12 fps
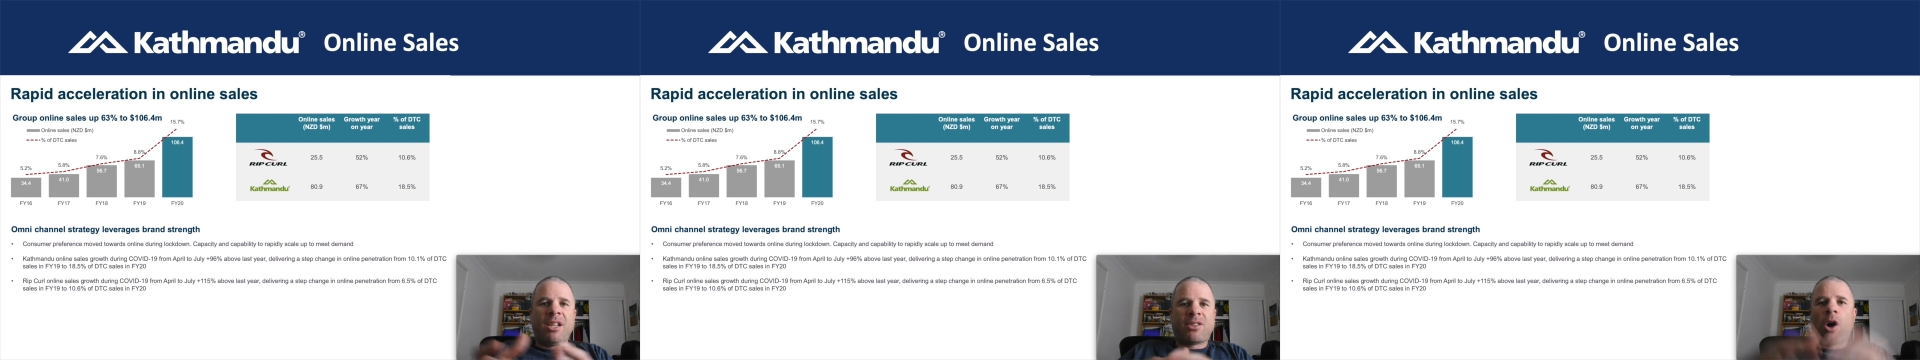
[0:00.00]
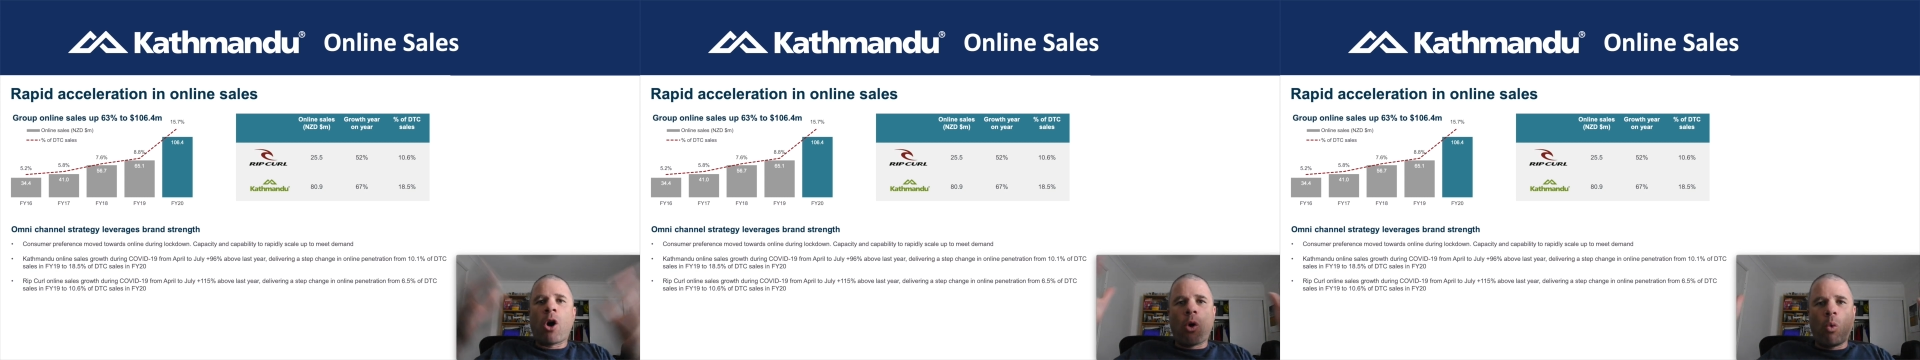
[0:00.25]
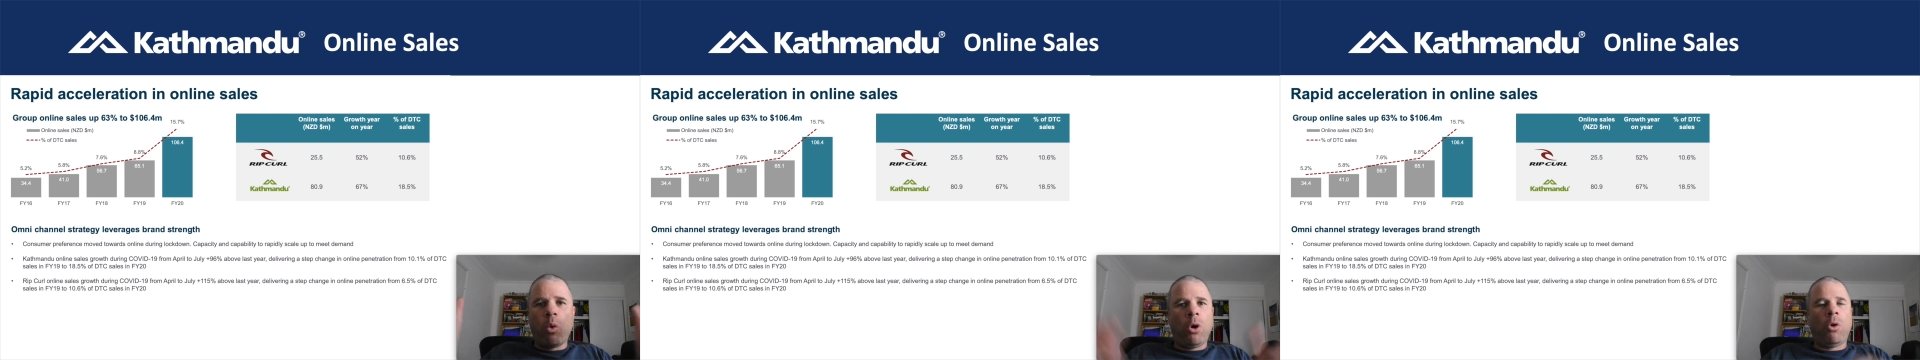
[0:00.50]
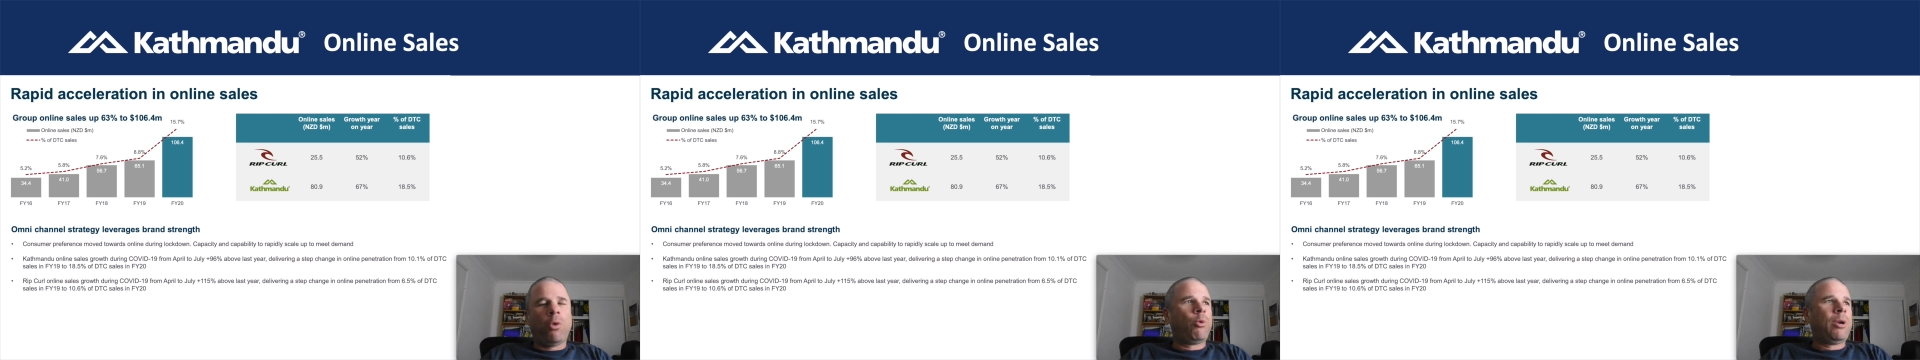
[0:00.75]
it's the whole
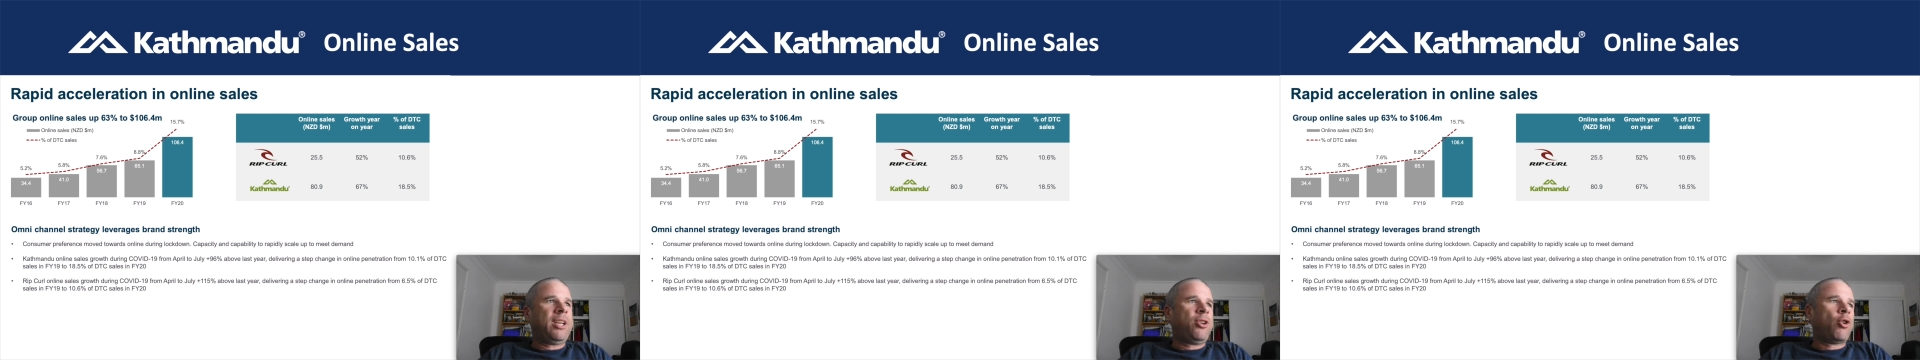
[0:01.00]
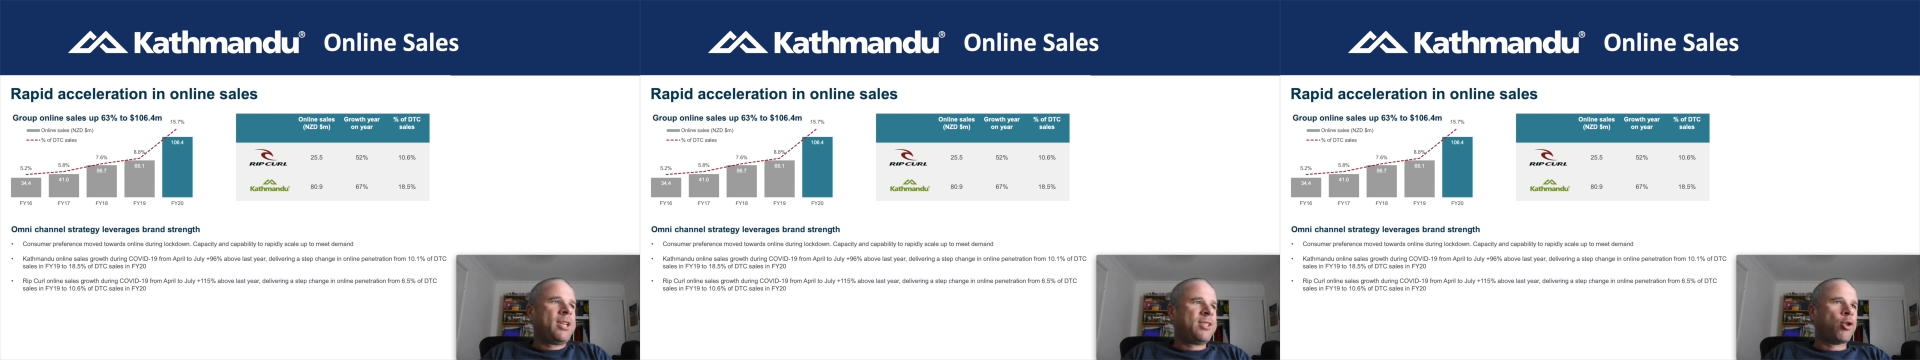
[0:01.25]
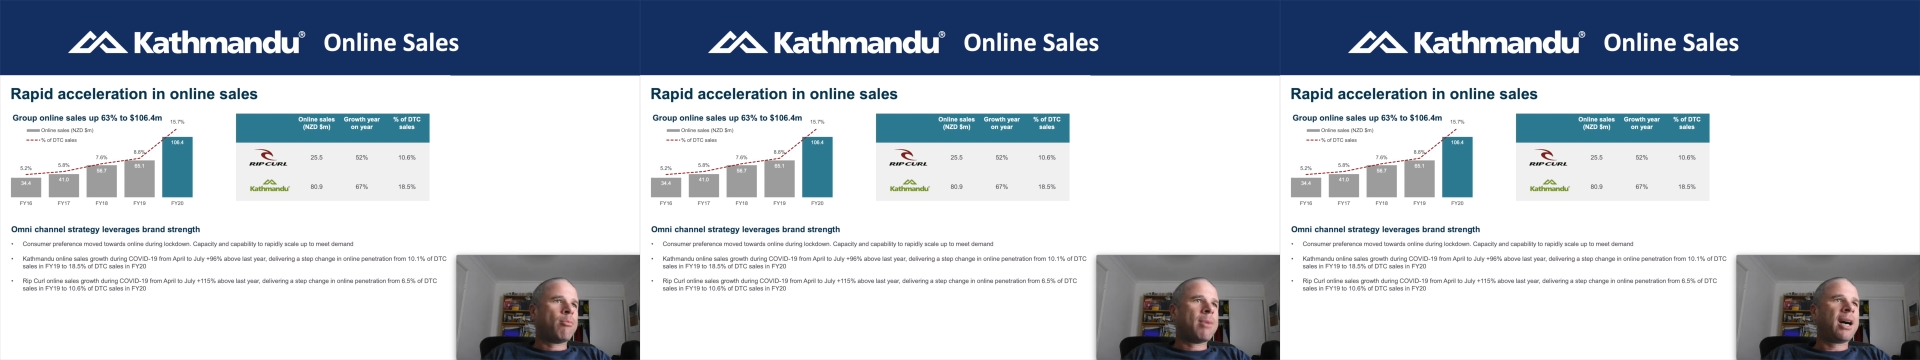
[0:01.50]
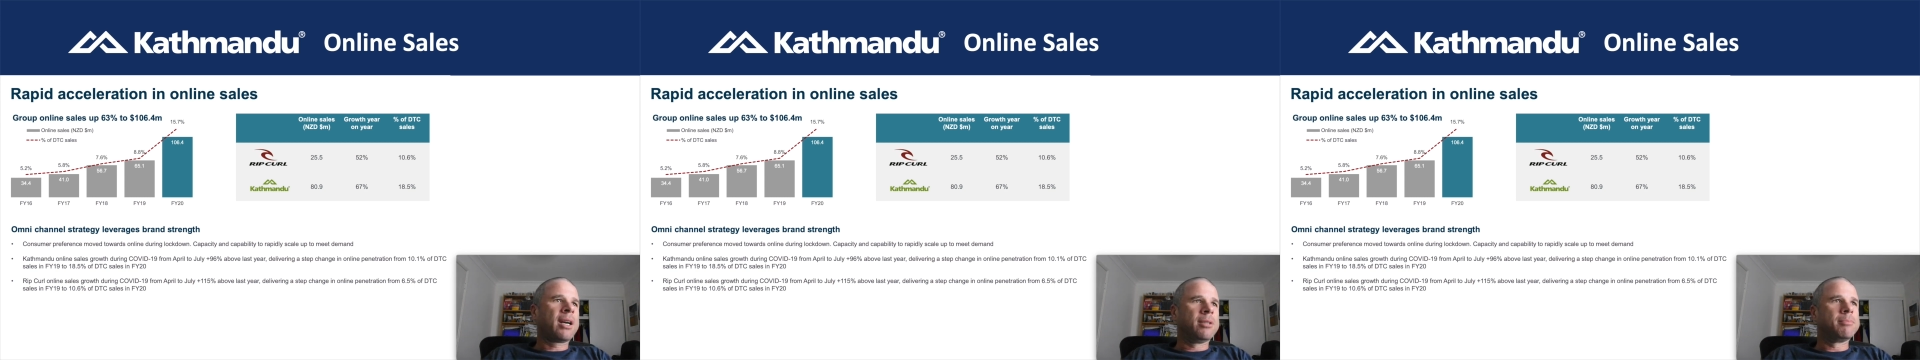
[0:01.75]
world really your, is your
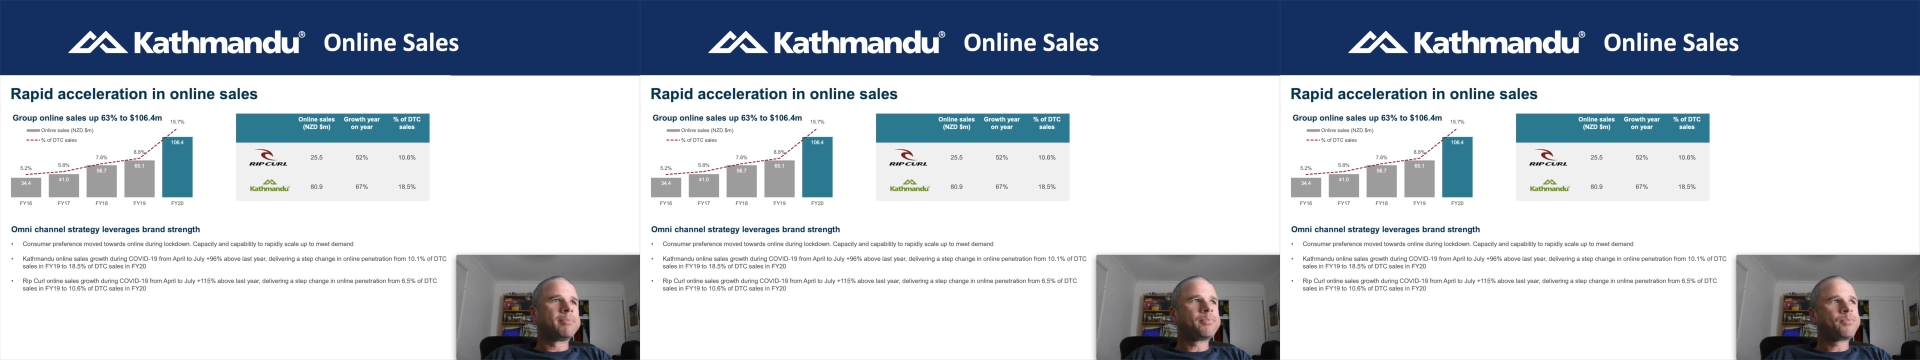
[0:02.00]
market.